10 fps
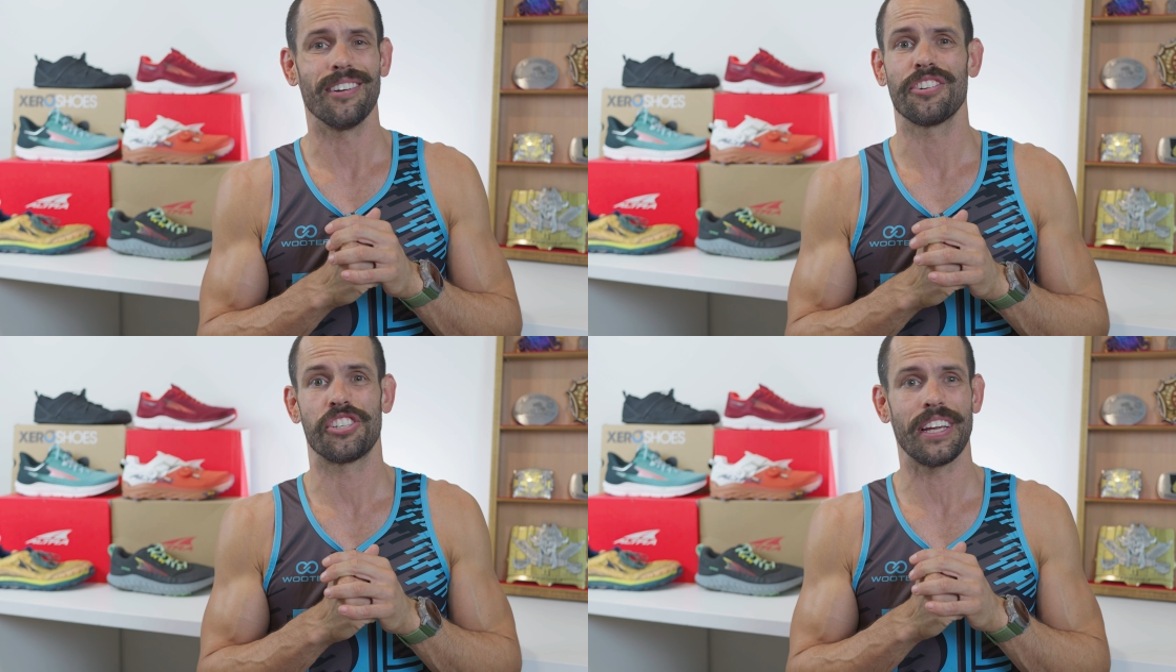
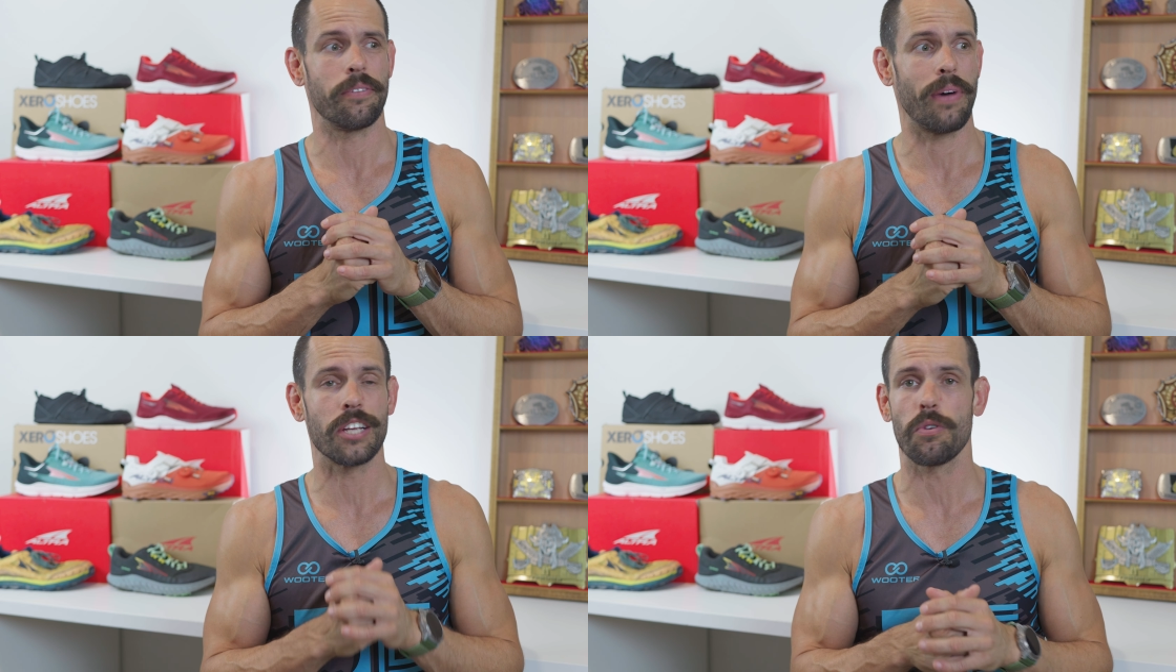
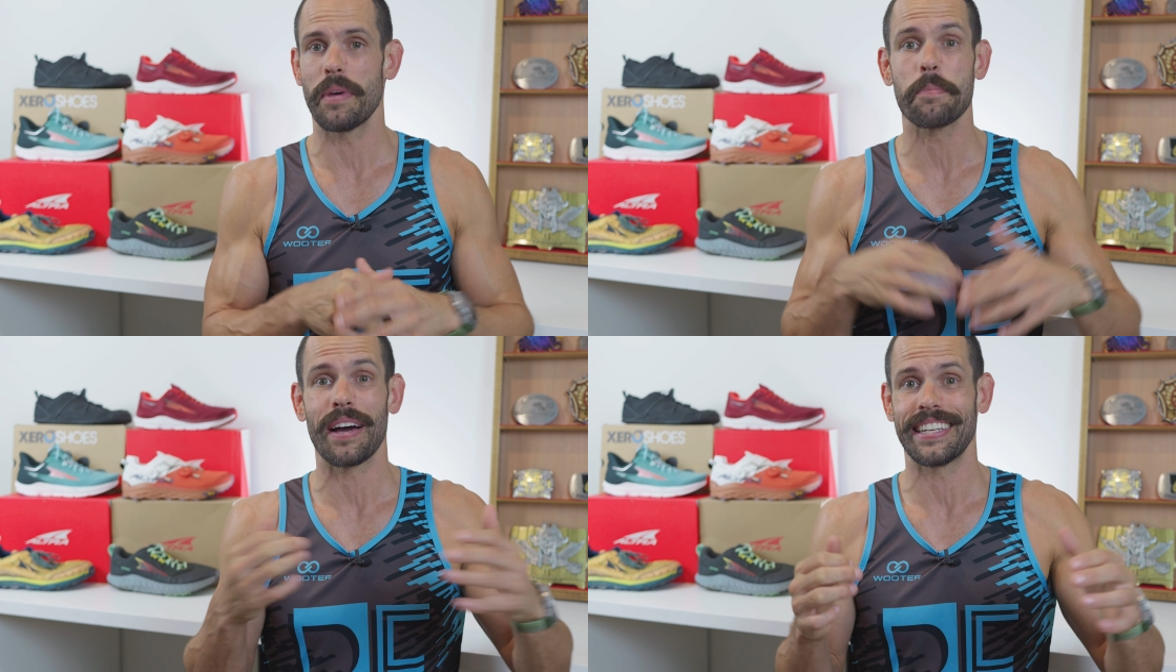shit, might as well
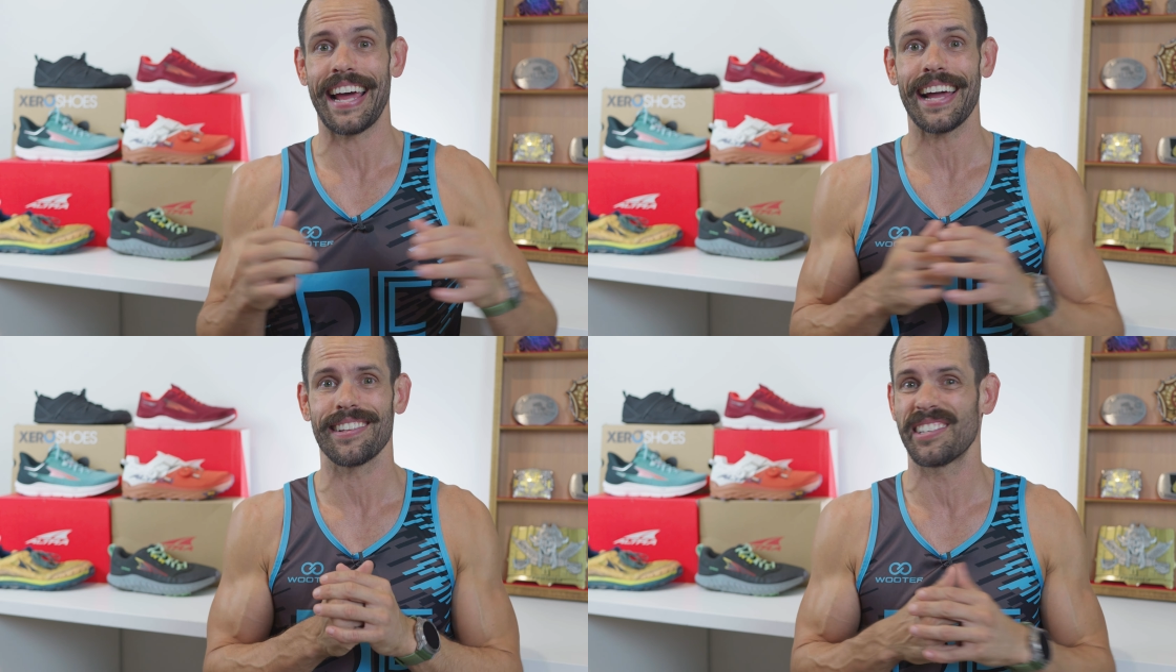make my
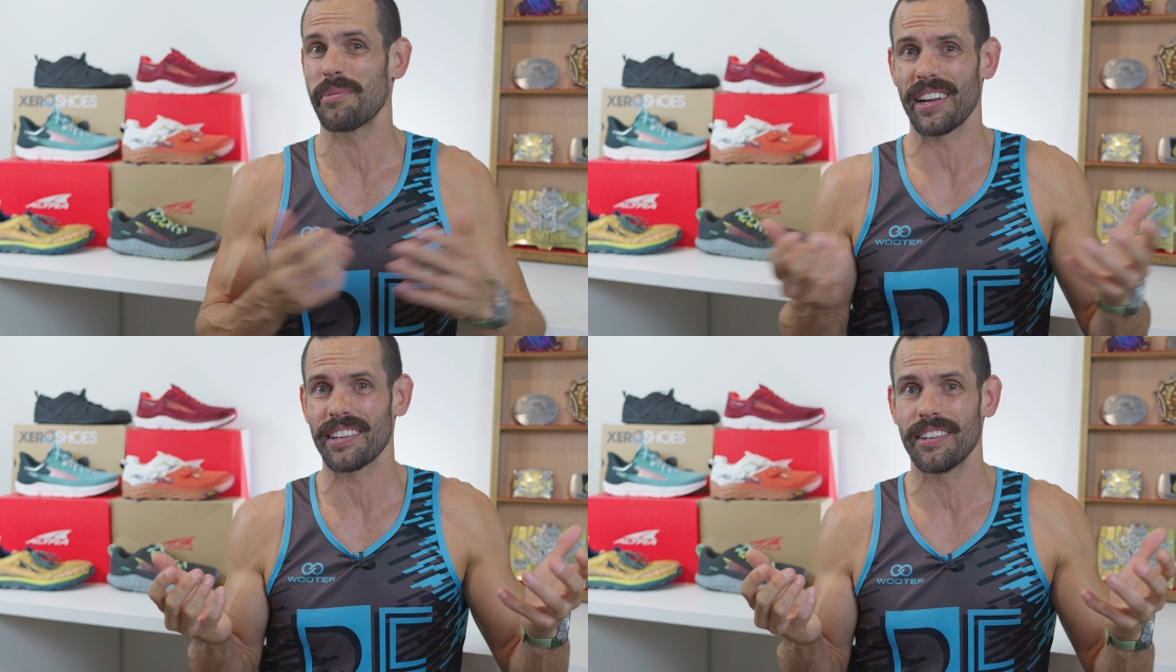attack and see
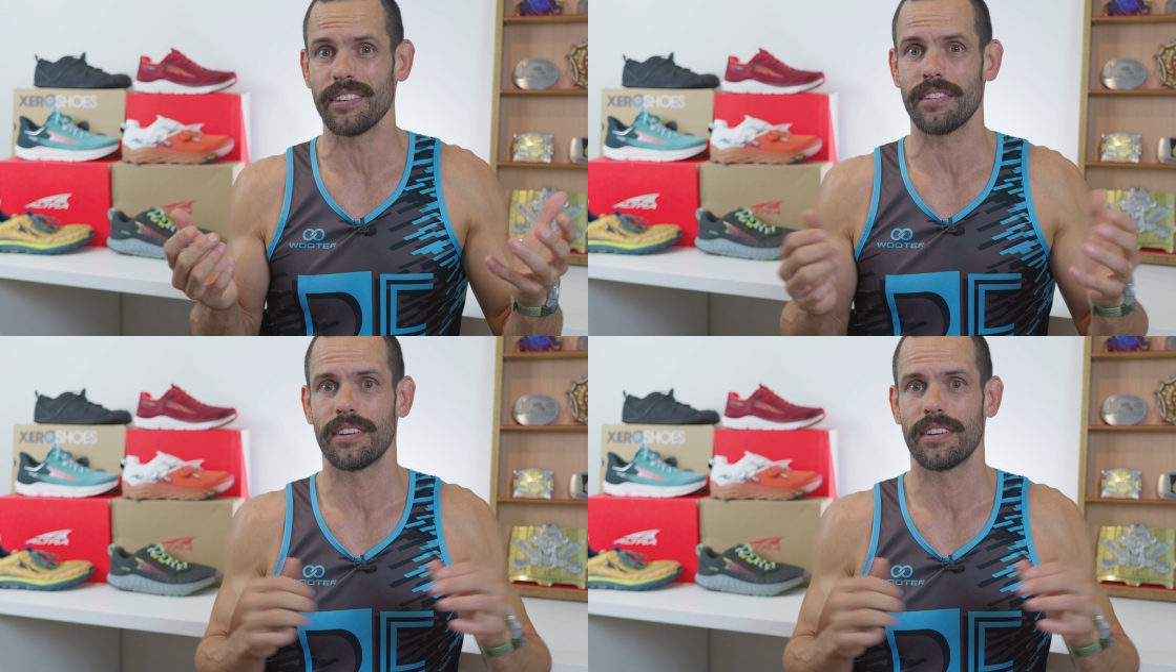what I can do.